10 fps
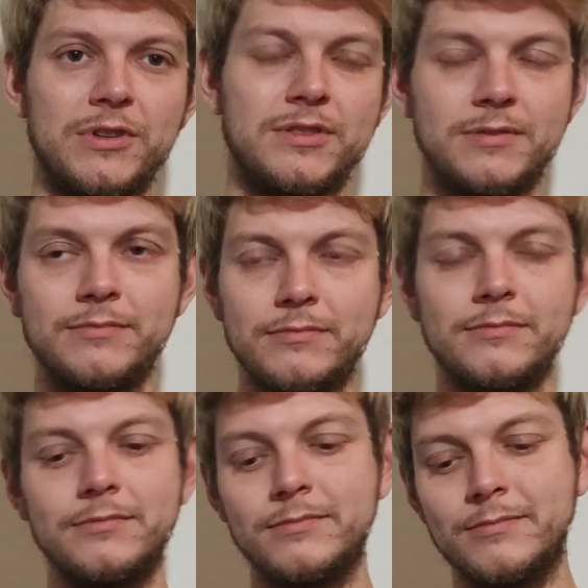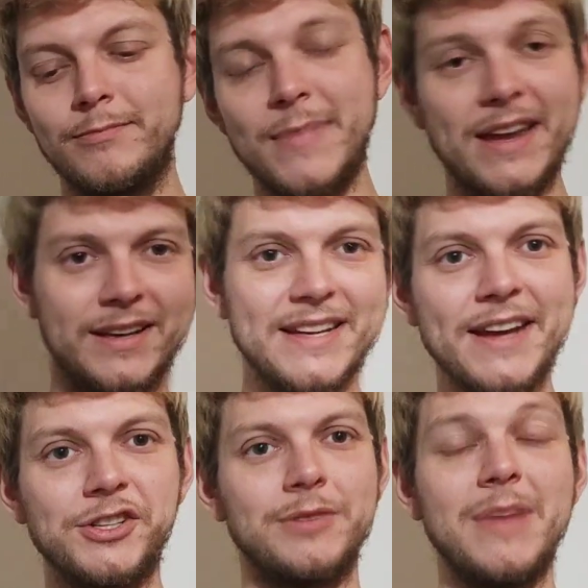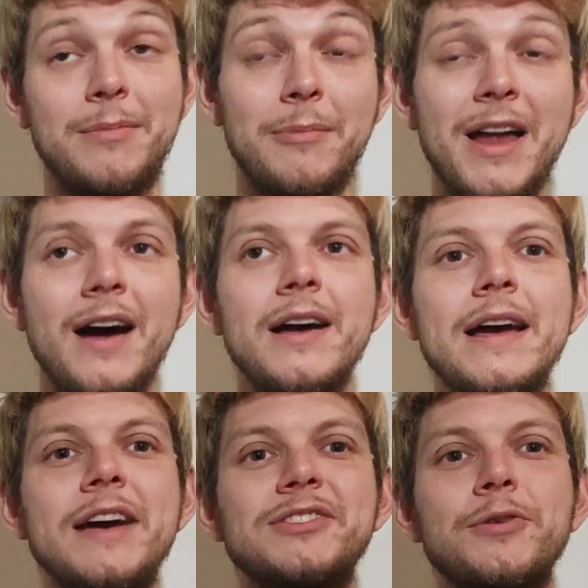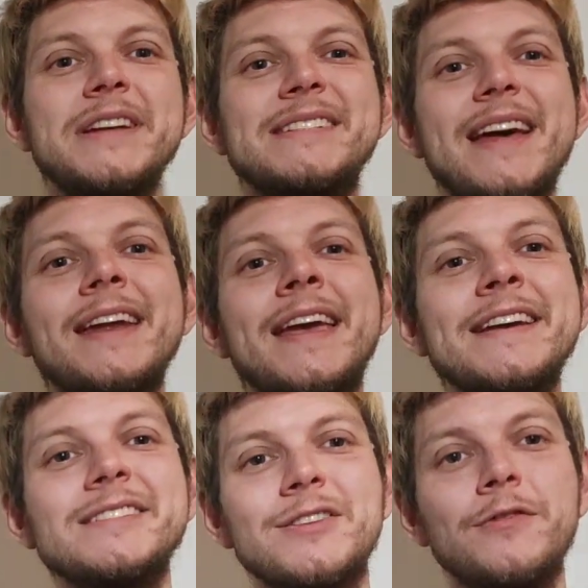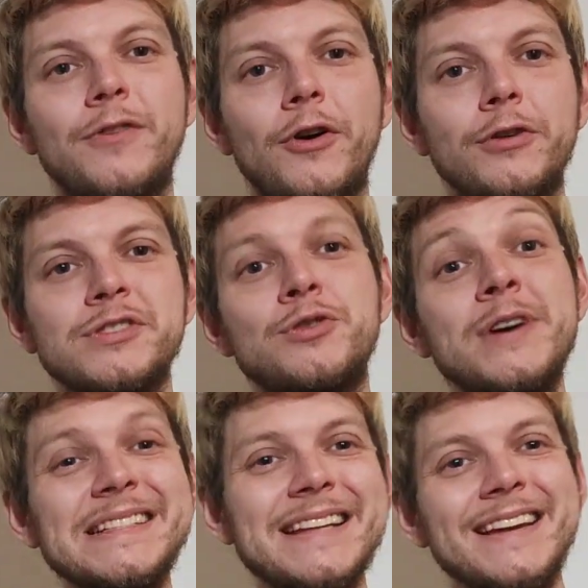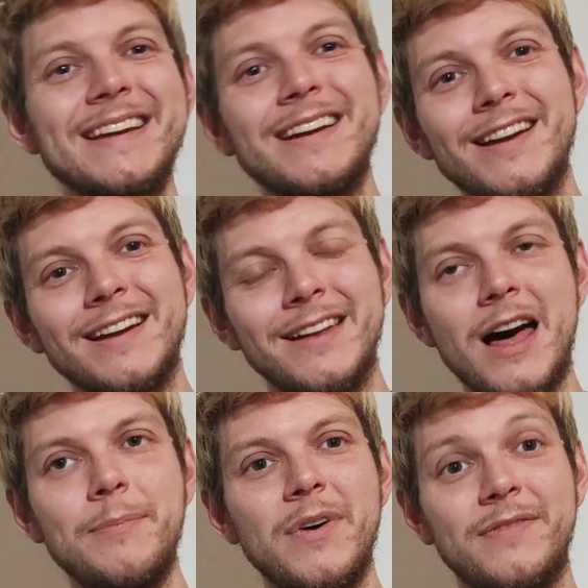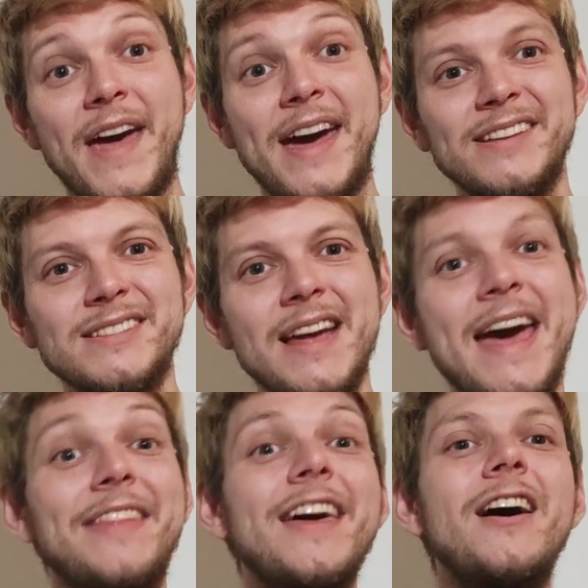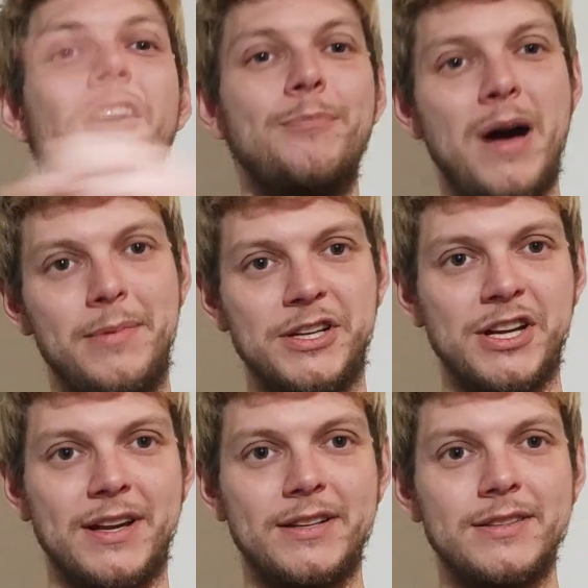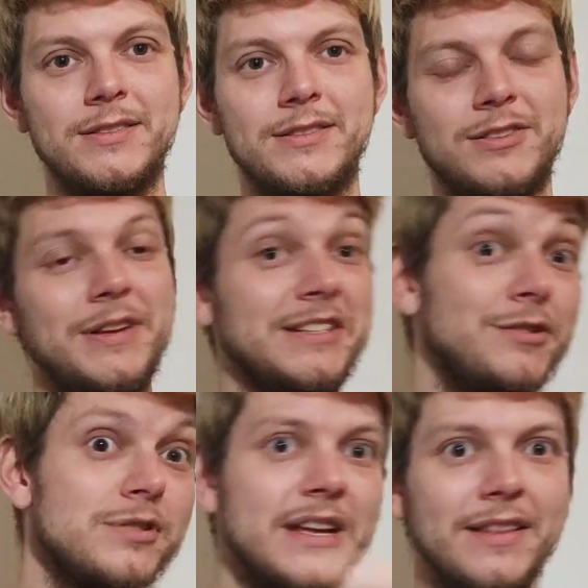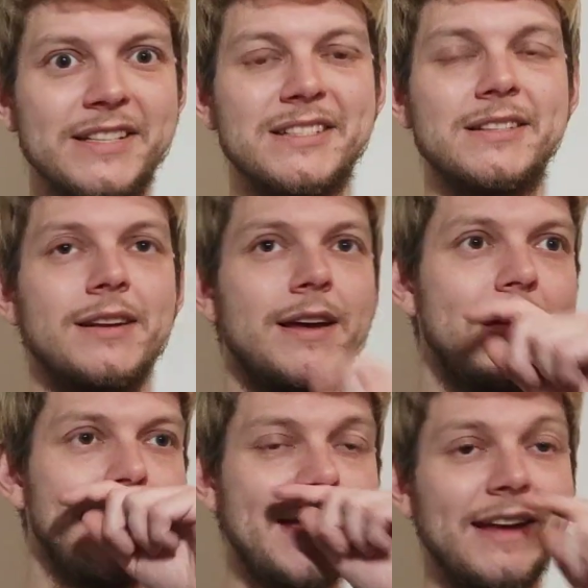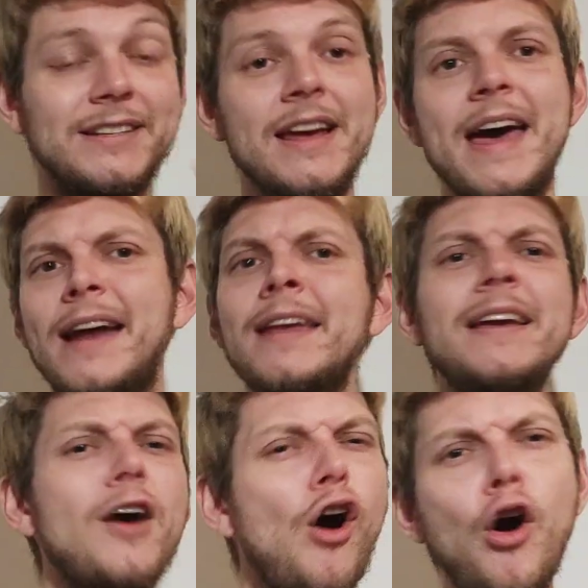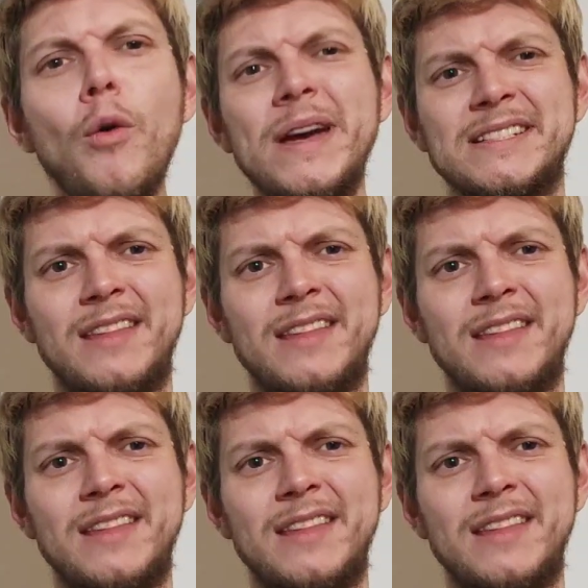would make attention, blah, blah, blah. So he's sending his new photos to his club fans and they are publishing it. So he's using this net. And he always